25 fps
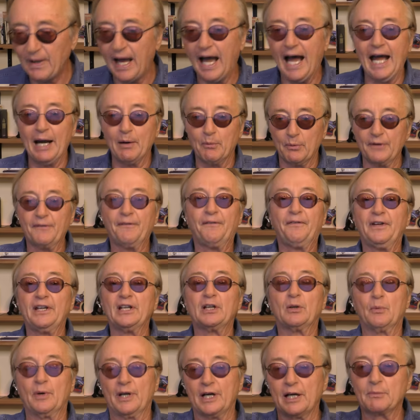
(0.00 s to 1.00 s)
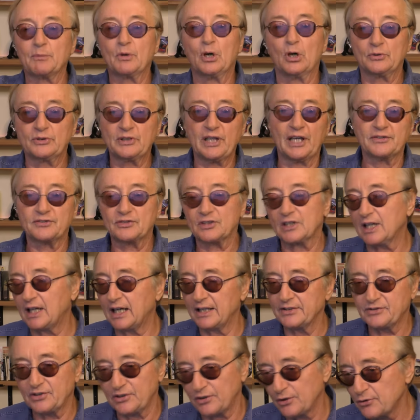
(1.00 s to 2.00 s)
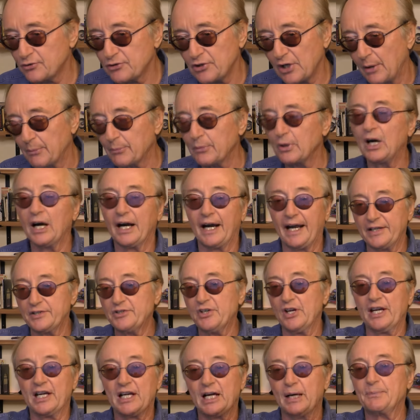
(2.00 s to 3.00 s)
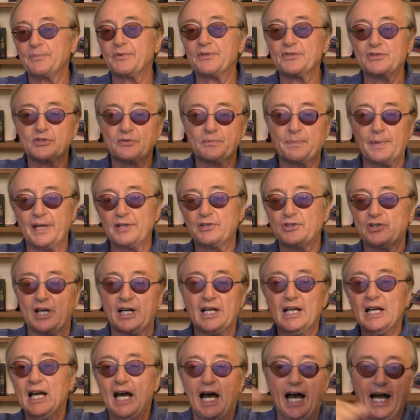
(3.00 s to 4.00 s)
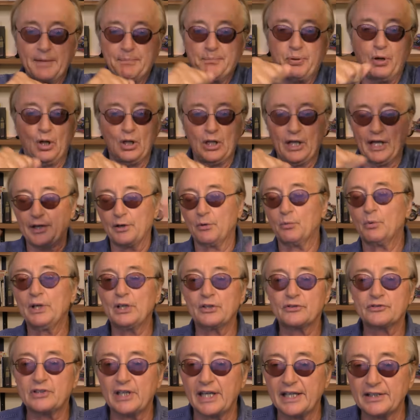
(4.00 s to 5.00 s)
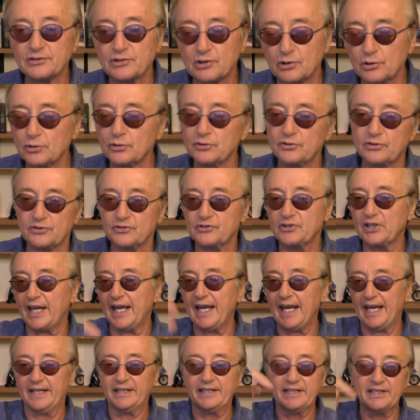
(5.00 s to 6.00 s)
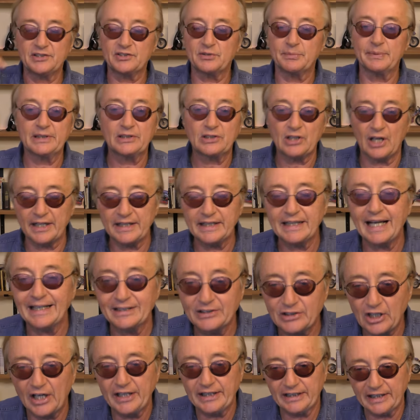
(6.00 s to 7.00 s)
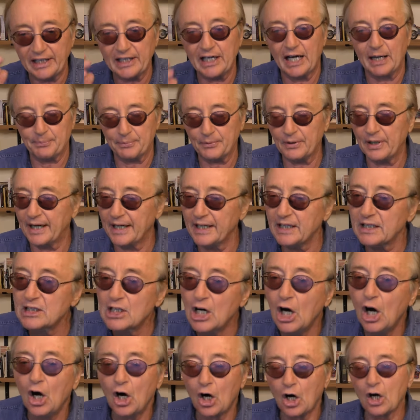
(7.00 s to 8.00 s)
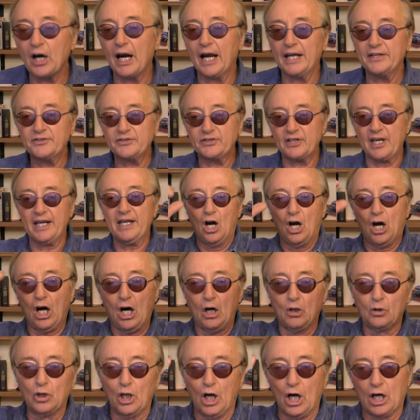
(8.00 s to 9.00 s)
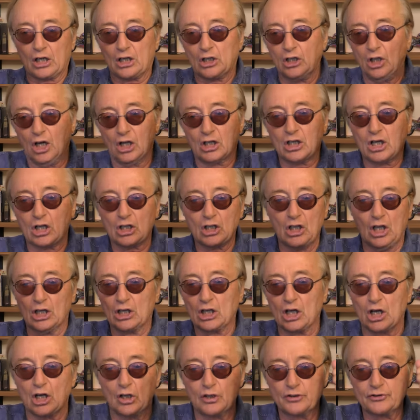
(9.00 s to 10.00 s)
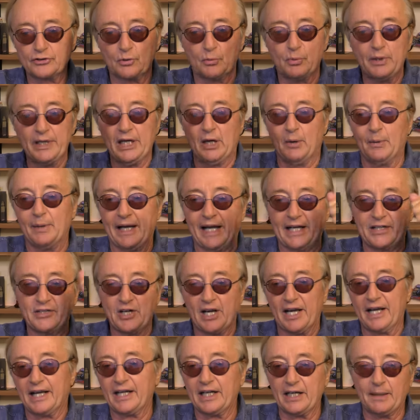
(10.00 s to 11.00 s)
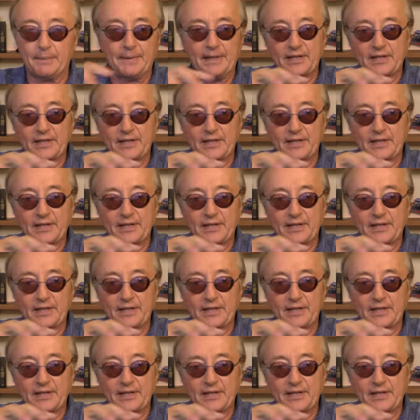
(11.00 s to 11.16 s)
I would feel when I'm road testing cars that there's something wrong. I jack up the suspension, I pull on the wheel, say it's loose, and say, hey, it needs to be tightened. I tighten it up, right? Or I'd say, oh, look, clunker, clunker goes the wheel when I jack it up.